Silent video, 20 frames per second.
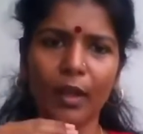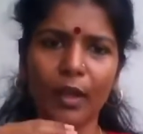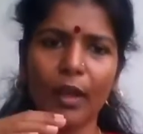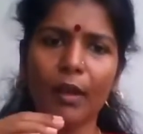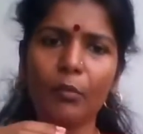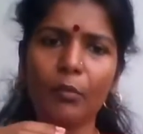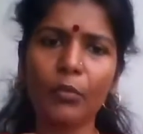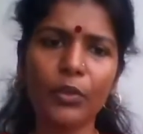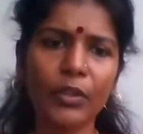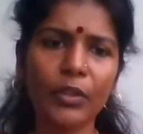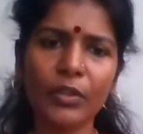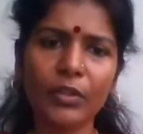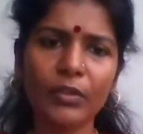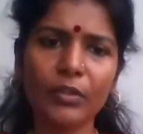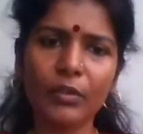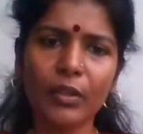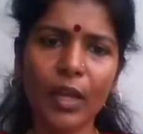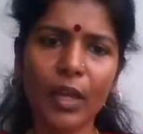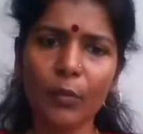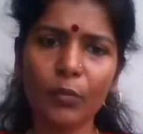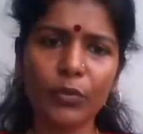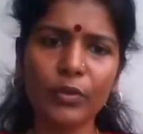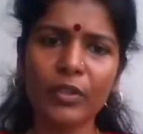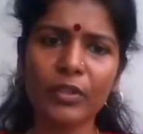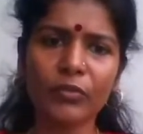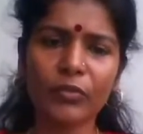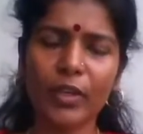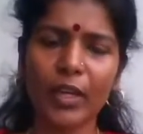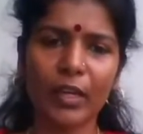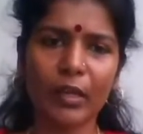I
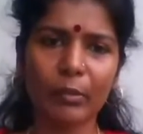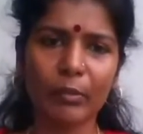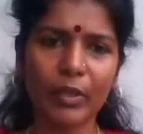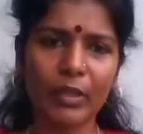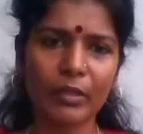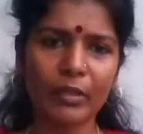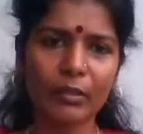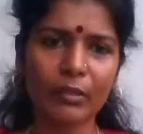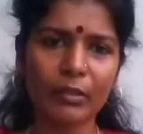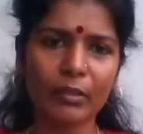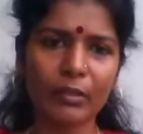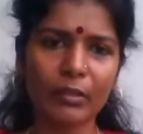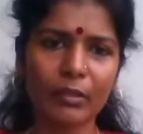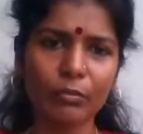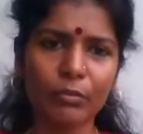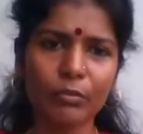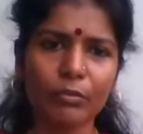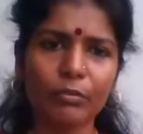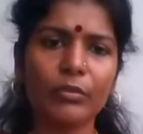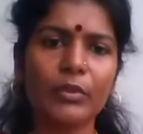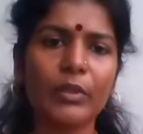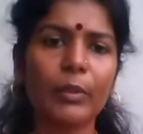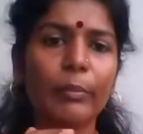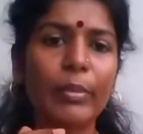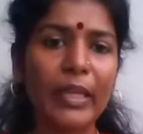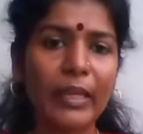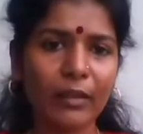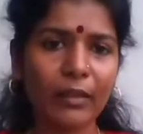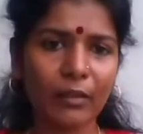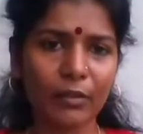wouldn't recommend it to
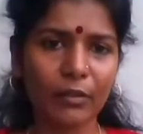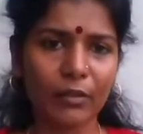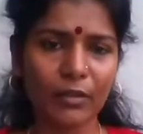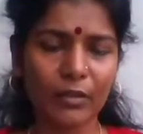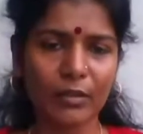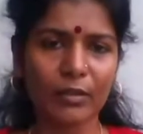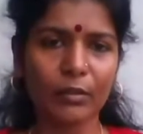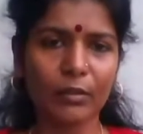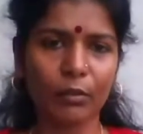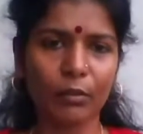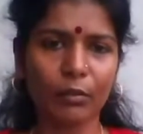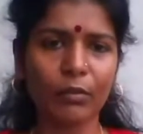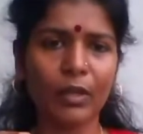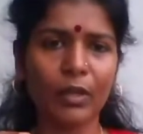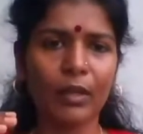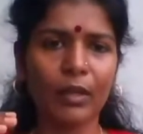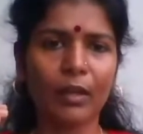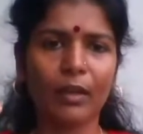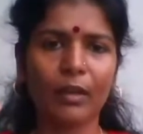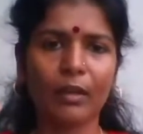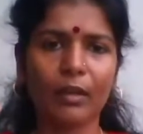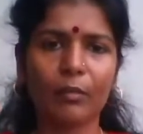the beginners though.